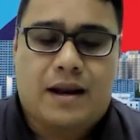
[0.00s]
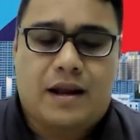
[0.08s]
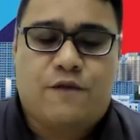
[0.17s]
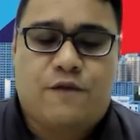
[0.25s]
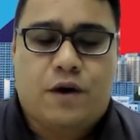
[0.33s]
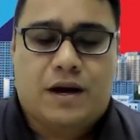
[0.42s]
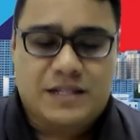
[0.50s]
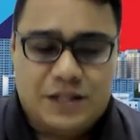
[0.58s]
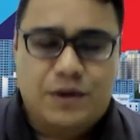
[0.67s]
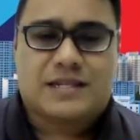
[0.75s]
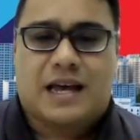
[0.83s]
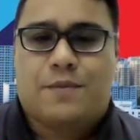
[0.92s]
If you are still
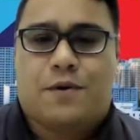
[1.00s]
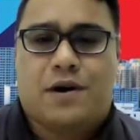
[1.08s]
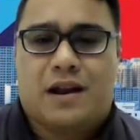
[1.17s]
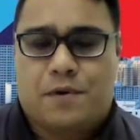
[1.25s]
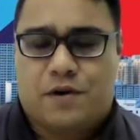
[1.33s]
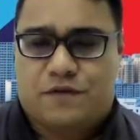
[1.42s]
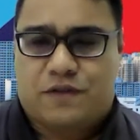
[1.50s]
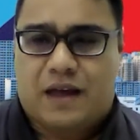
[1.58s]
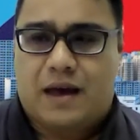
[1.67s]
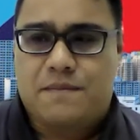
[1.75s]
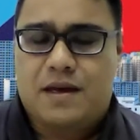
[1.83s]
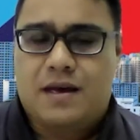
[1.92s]
in SIBOR at that point of
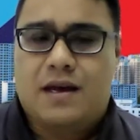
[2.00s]
time,